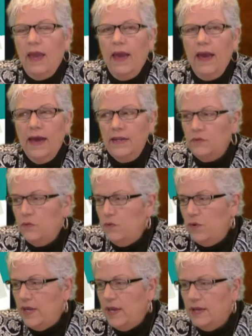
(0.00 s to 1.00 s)
And
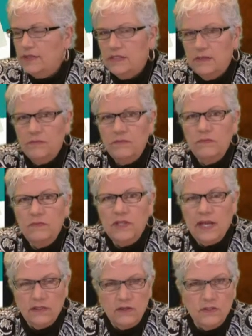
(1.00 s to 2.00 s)
we had some
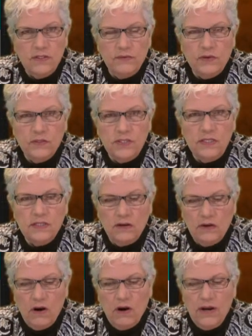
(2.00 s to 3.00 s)
technical difficulties
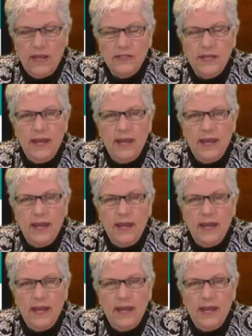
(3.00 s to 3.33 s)
on our end.